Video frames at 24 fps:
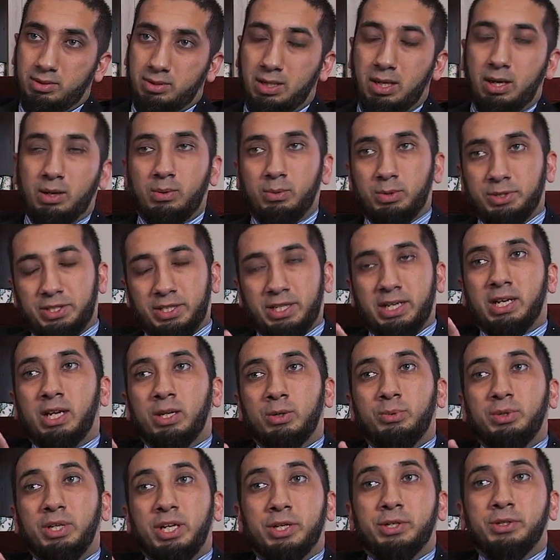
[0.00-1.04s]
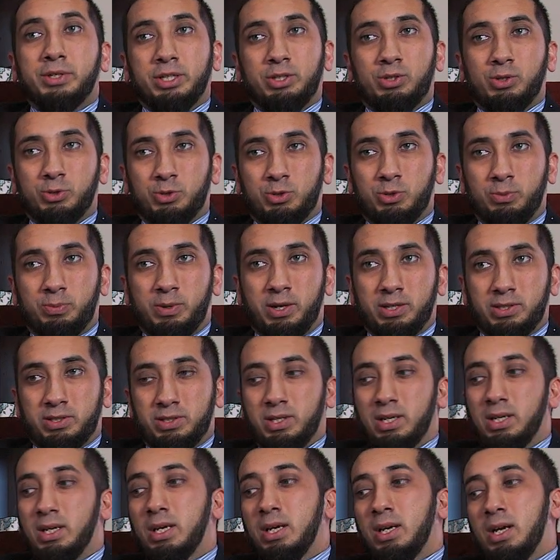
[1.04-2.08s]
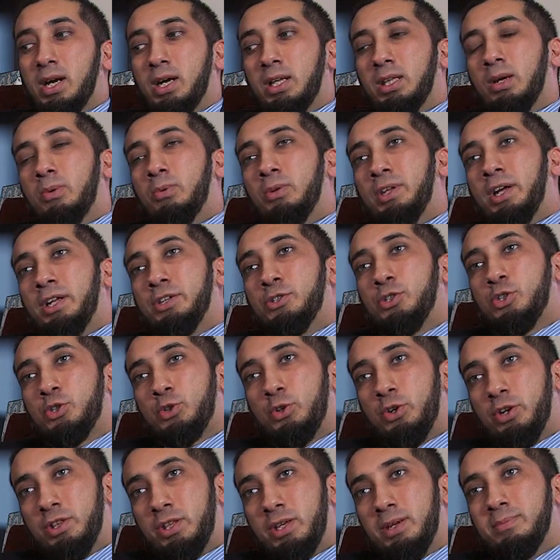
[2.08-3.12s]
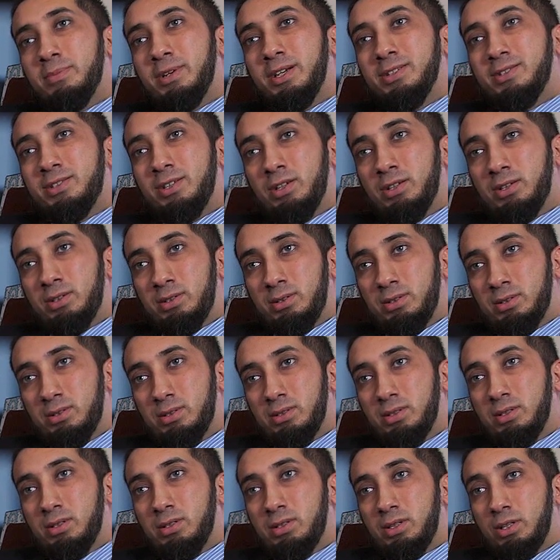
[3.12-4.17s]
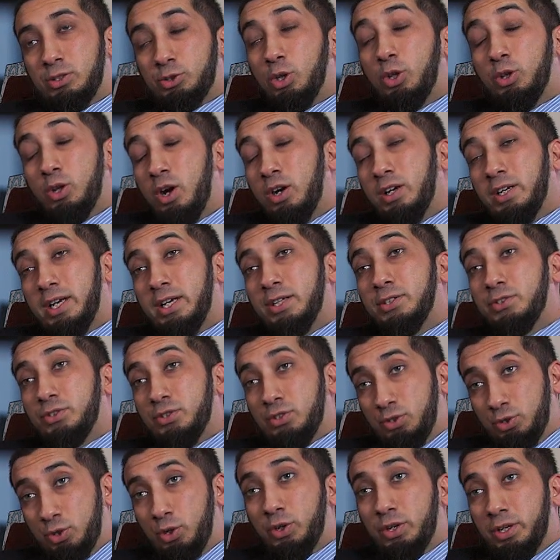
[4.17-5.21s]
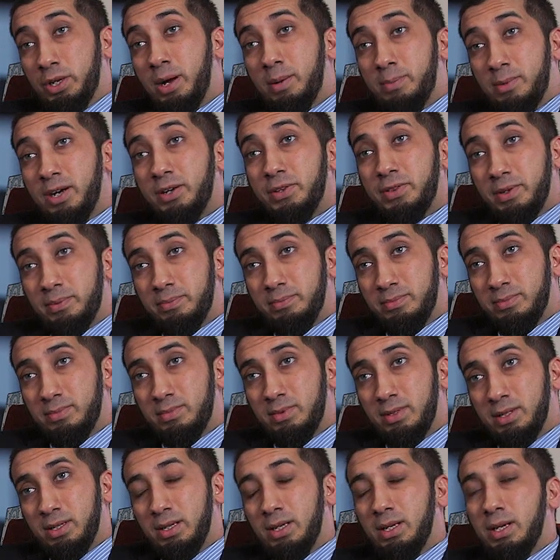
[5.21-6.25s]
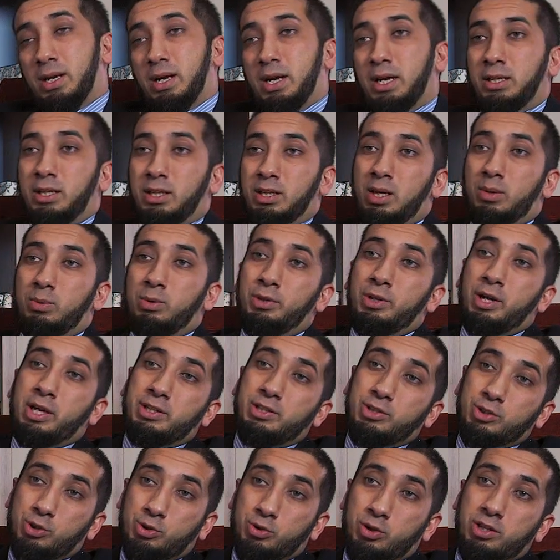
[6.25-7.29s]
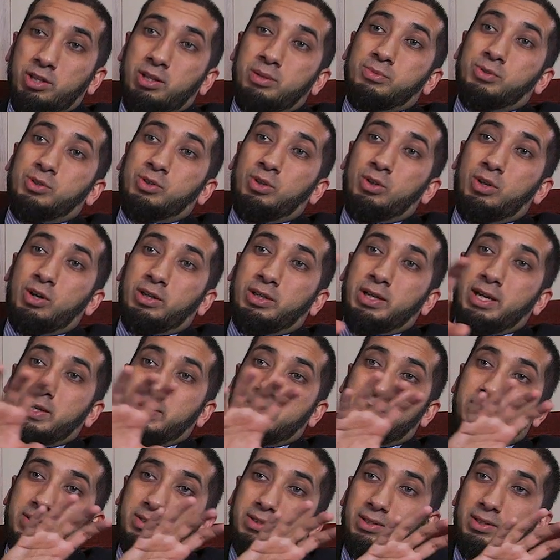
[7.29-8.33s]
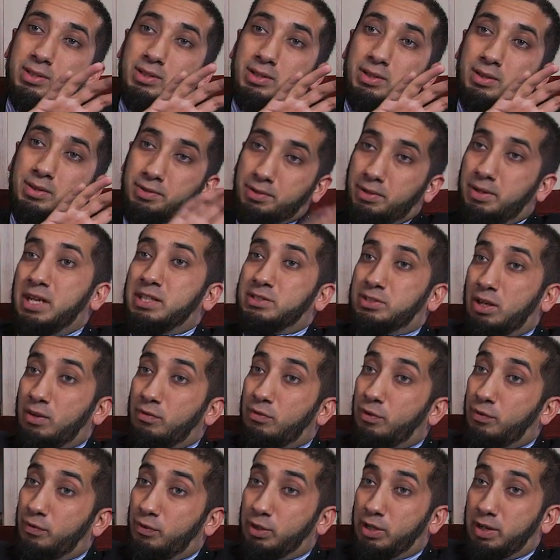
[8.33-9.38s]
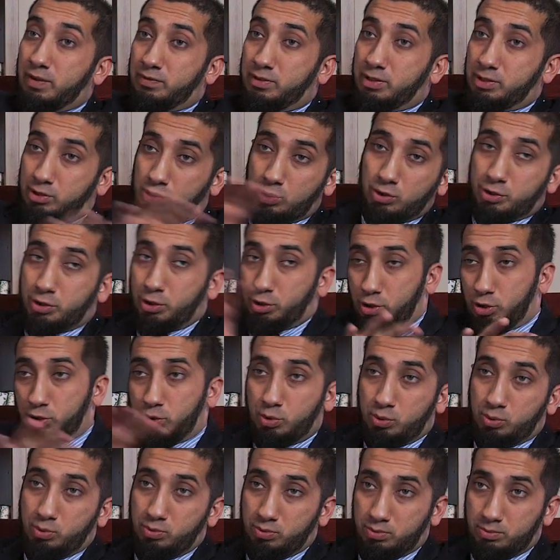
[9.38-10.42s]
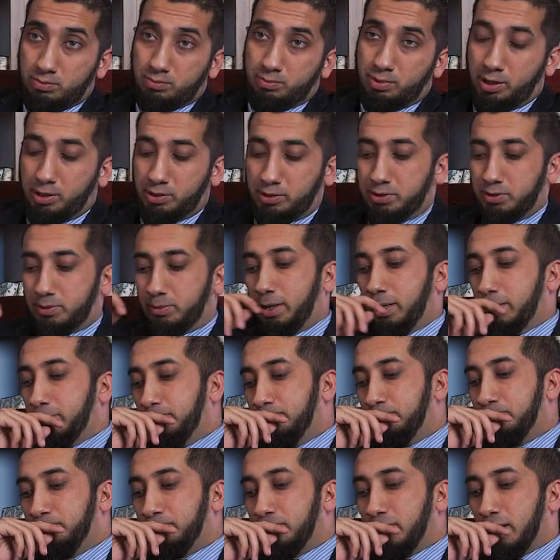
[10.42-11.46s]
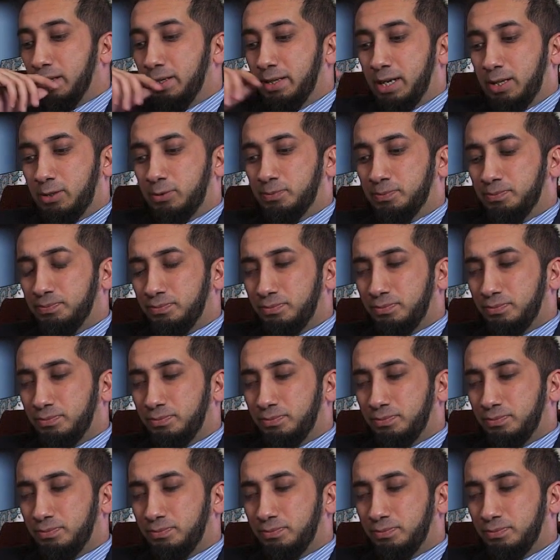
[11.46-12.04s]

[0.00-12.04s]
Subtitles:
Now, once again, I'll reiterate those two parts. Allah will not destroy them so long as you're among them, and Allah will not destroy them so long as they're asking for forgiveness. Those are the two parts, right? Now,